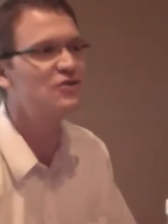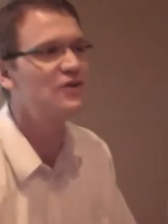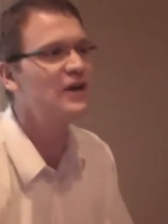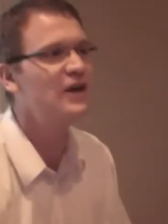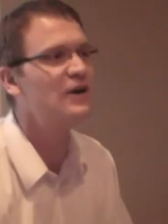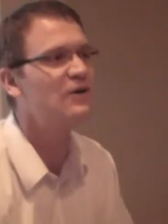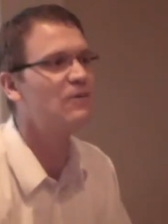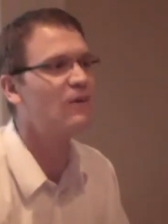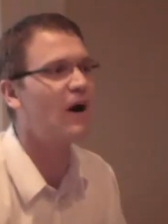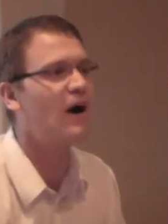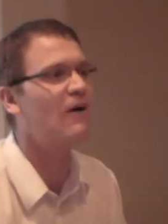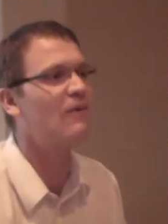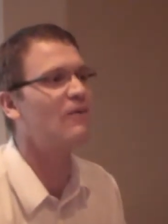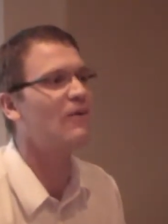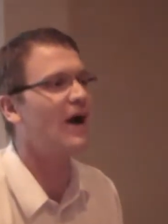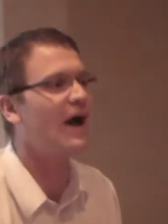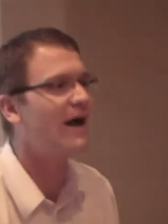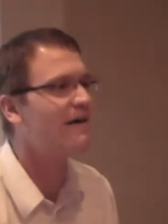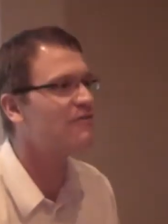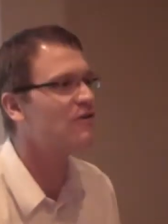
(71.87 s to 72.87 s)
tree.
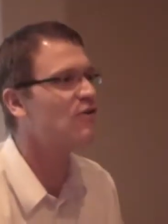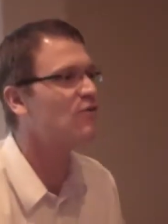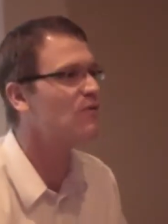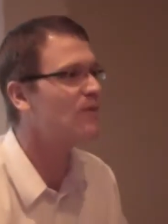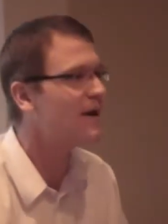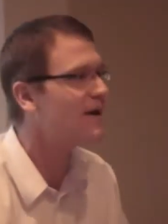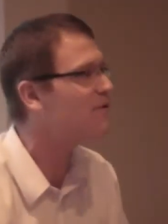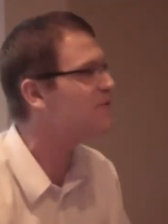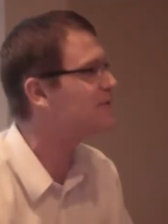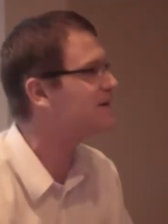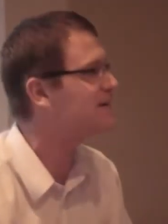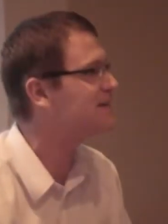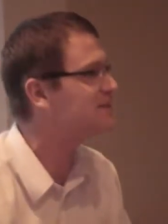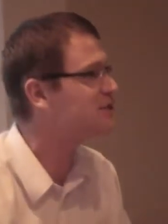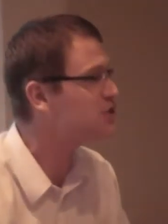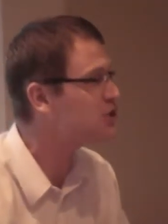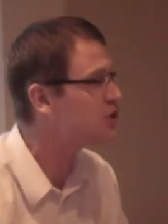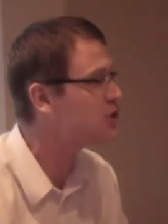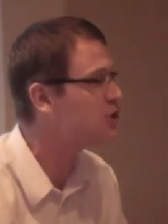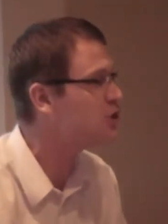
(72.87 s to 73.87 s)
Whatever will we
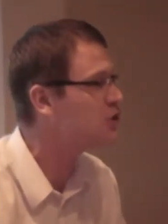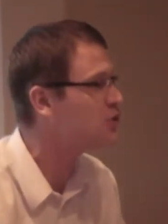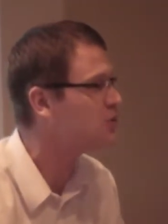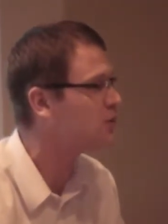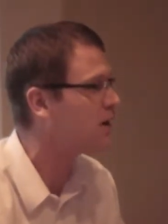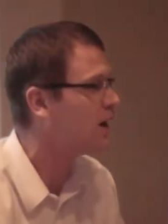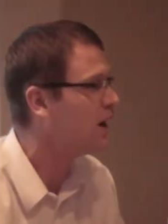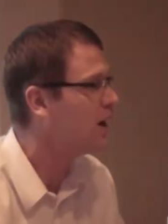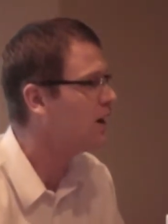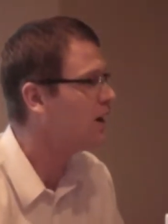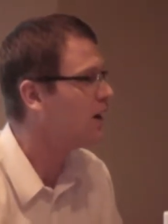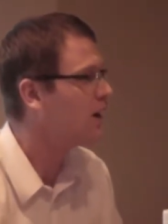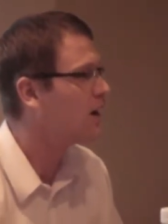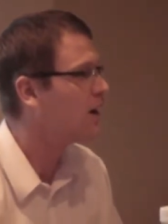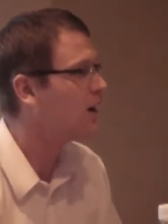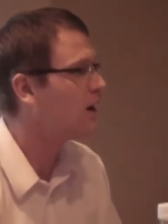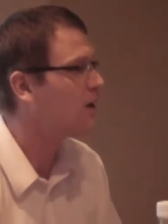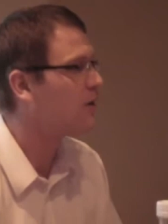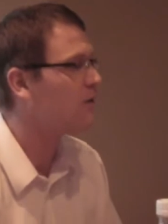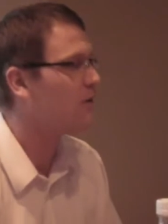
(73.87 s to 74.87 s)
do?
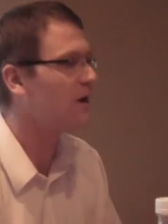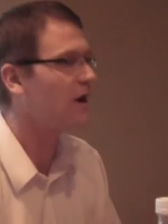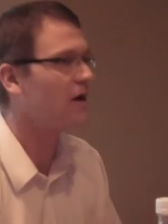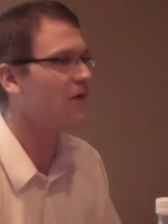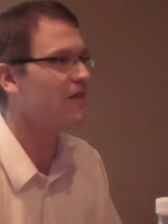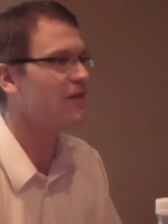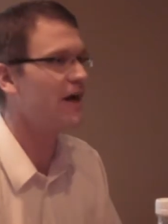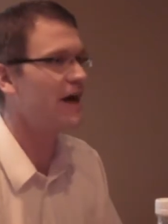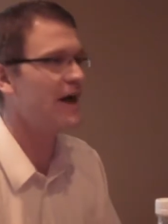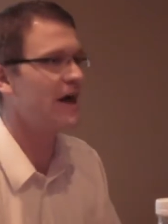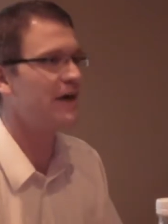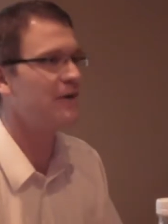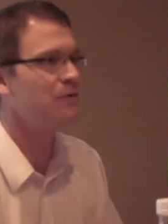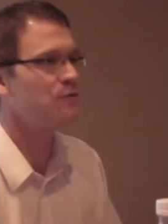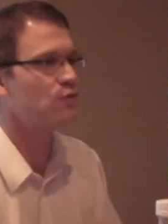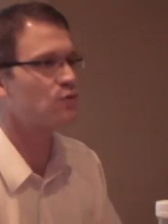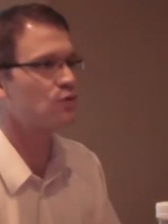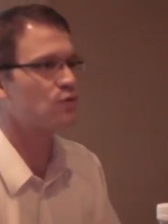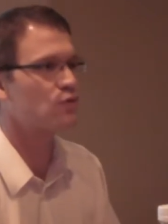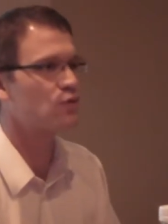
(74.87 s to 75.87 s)
Well
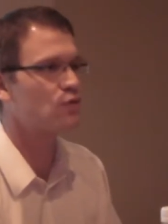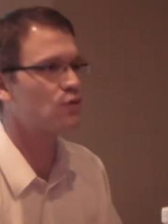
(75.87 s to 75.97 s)
then,